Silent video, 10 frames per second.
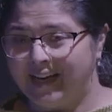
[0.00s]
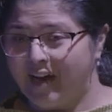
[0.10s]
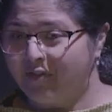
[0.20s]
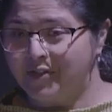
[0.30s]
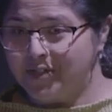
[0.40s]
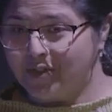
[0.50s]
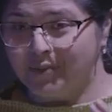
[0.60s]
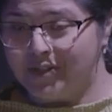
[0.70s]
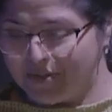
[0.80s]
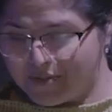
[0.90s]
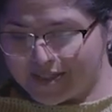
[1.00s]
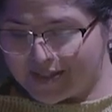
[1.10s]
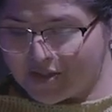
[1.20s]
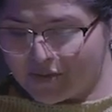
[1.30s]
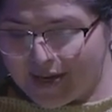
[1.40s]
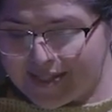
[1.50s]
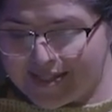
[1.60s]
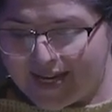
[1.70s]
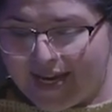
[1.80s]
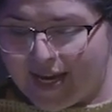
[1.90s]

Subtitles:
efforts to reduce distress,